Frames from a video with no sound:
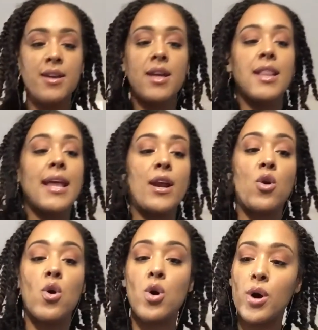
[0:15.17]

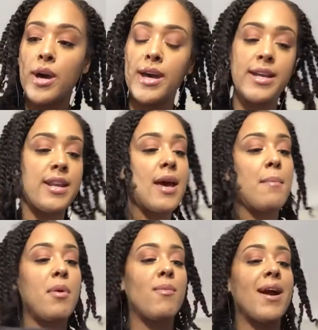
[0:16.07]
later on,
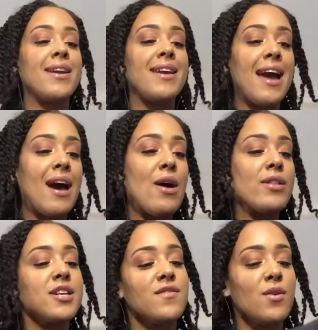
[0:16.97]
but right now,
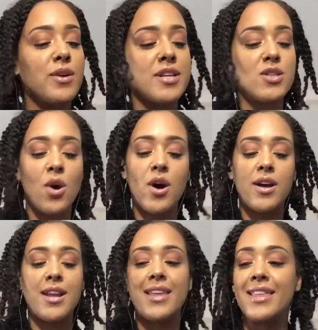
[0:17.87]
let's focus
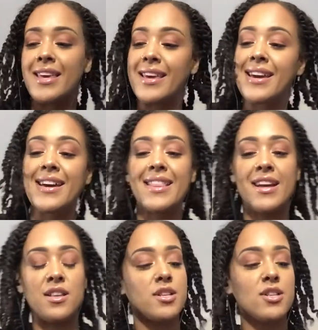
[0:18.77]
on the
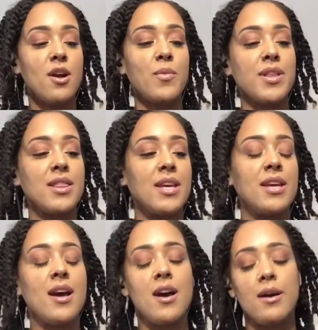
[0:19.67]
collective. Start with
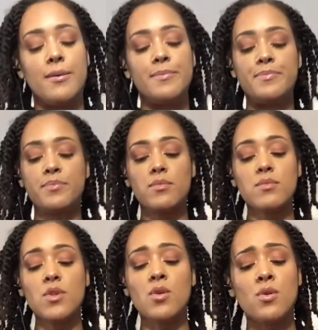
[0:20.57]
the um,
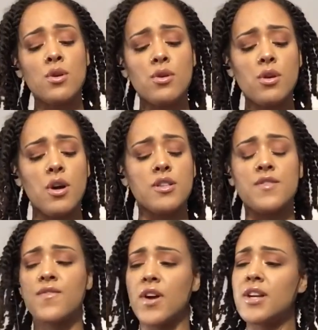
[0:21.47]
Oracle cards
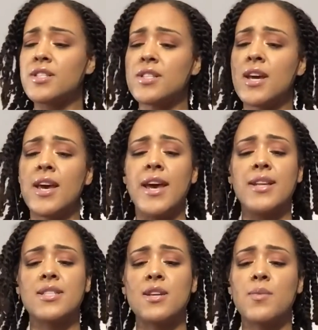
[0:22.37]
first
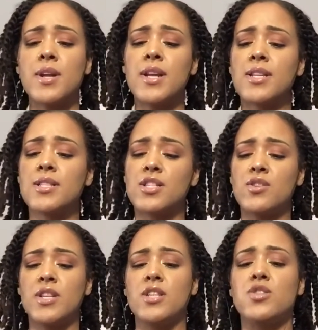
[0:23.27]
and see what it is that you
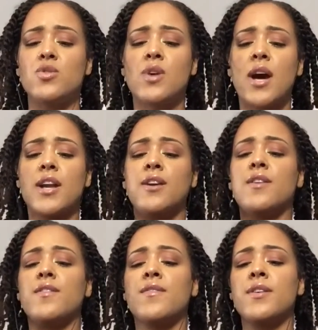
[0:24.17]
need to kind
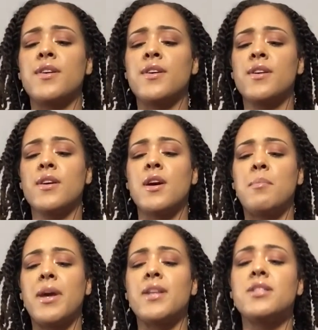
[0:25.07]
of
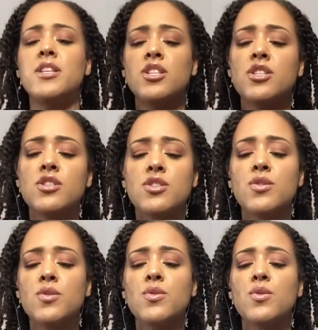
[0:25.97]
pay attention
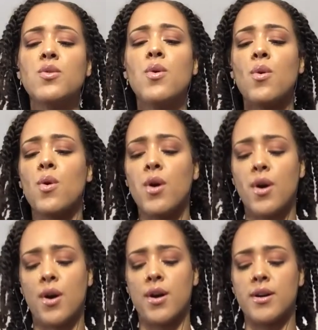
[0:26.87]
to
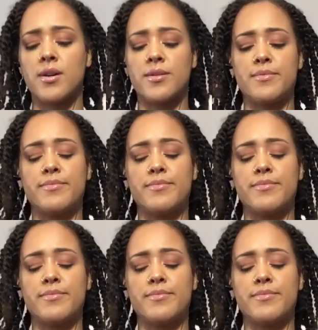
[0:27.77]
or